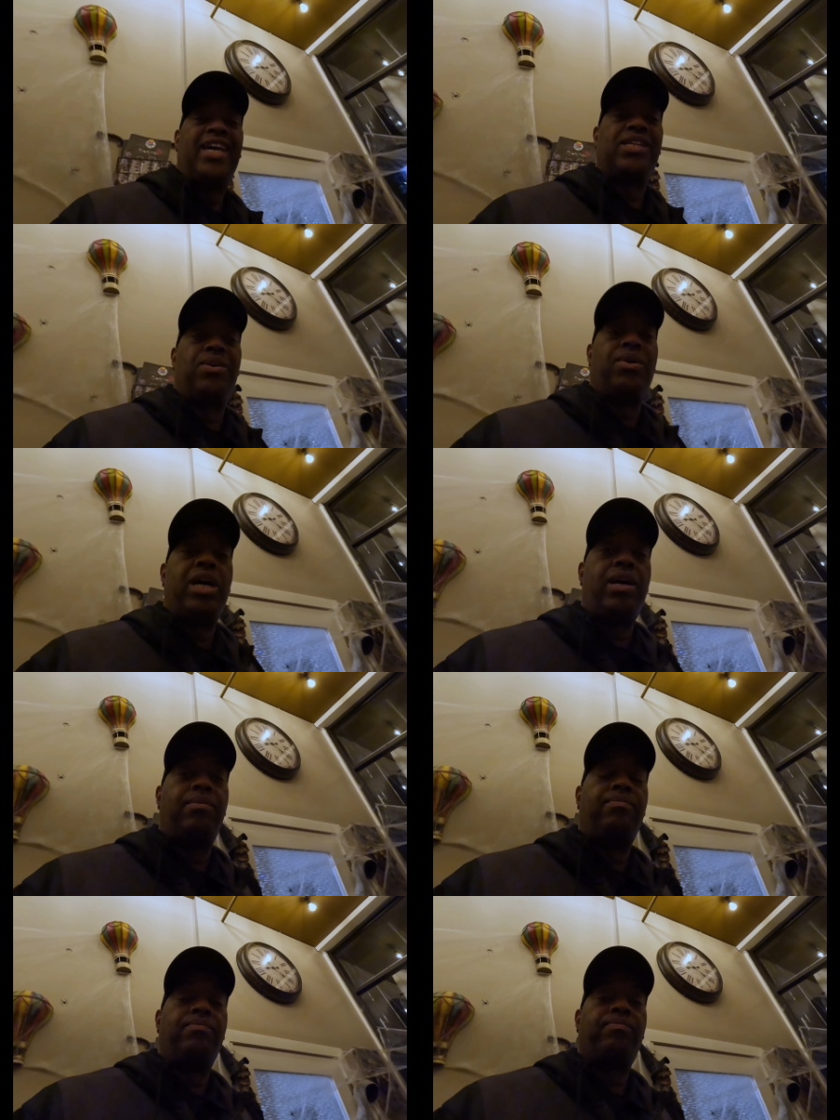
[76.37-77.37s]
So,
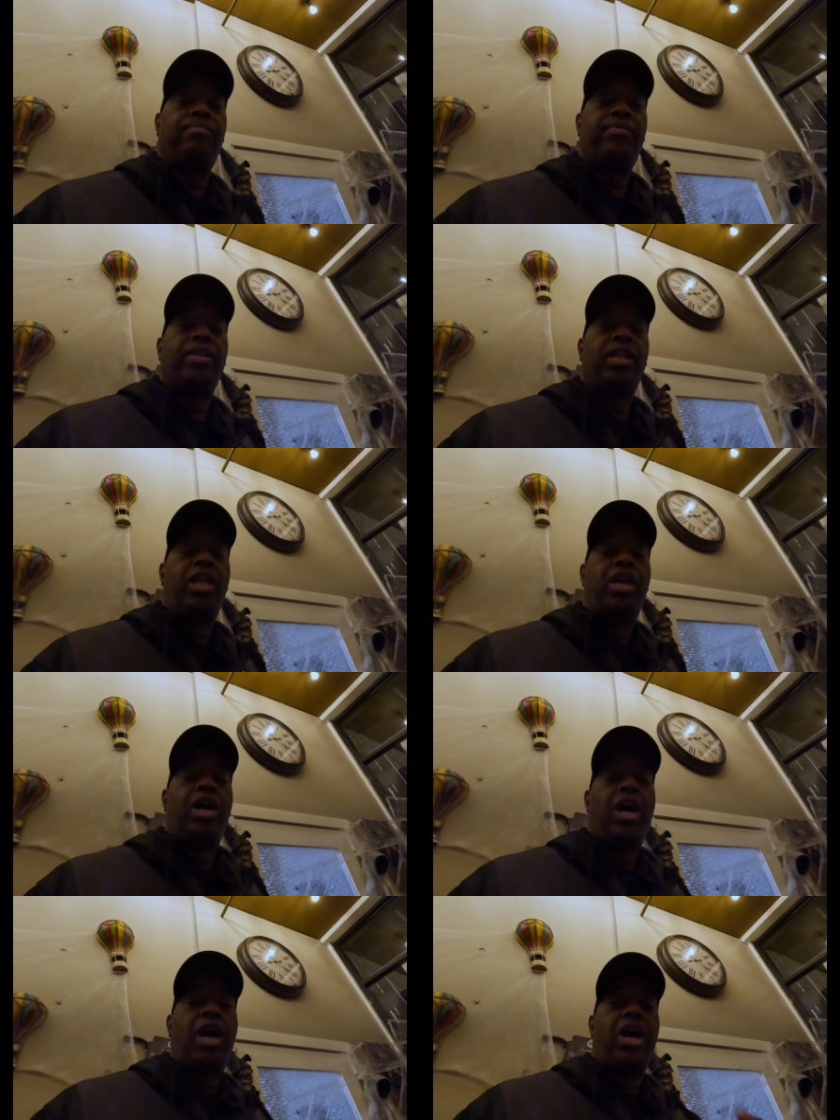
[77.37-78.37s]
um,
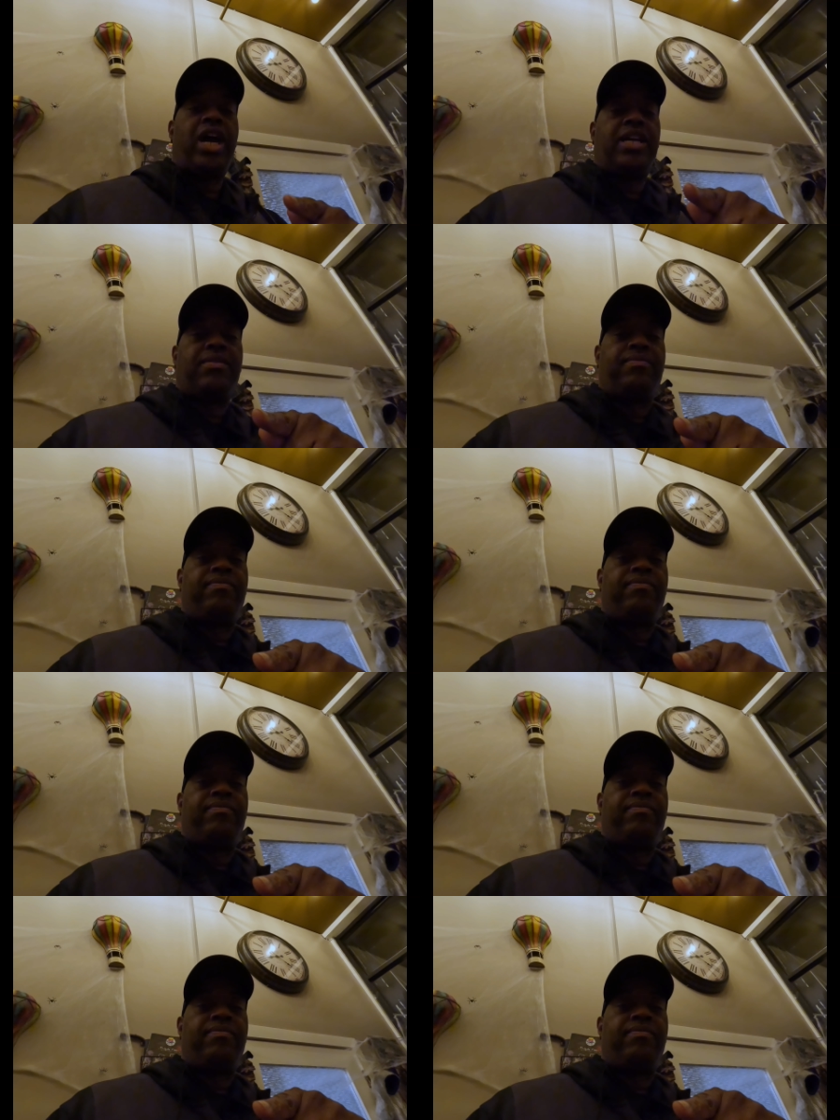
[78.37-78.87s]
all right.